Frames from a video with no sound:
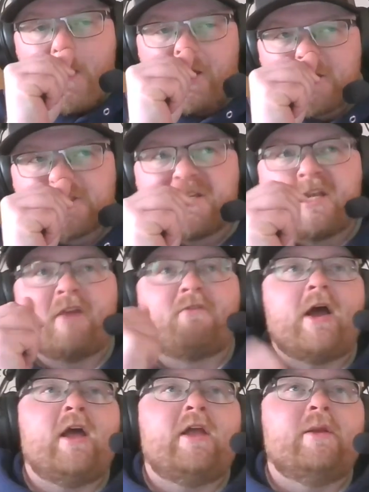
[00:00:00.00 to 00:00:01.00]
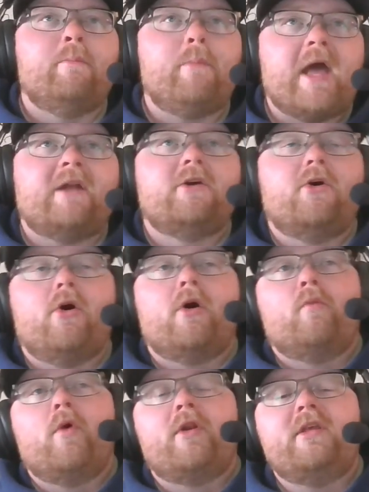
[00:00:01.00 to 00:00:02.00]
I just think if I had to bet
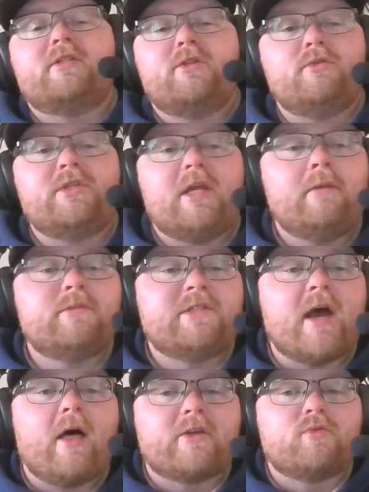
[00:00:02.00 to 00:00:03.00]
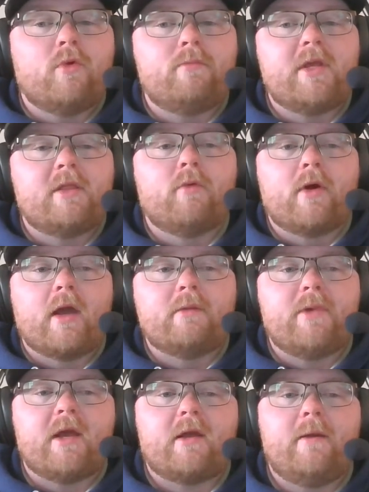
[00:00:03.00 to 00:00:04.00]
on one of these two teams, Dallas would be the one I'd
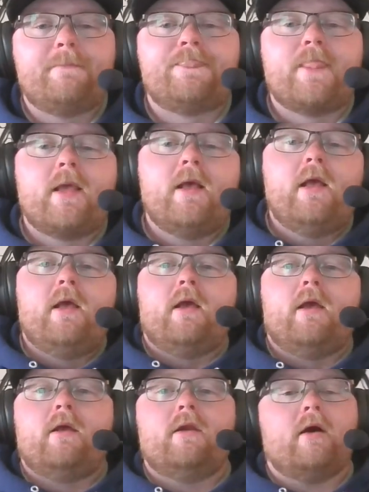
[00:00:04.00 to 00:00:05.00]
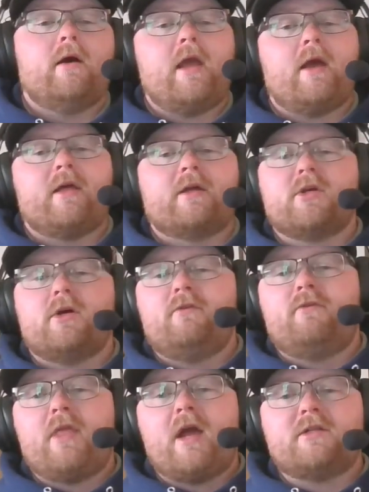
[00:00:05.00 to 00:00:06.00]
pick. And yeah, that's all
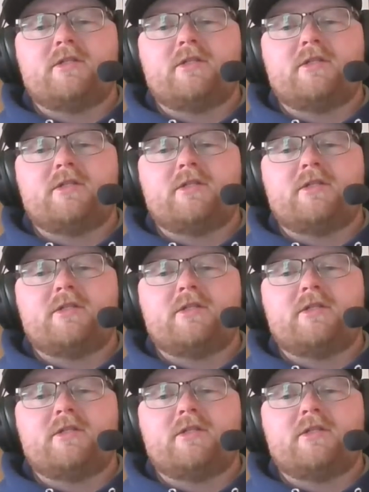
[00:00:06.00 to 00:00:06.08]
for that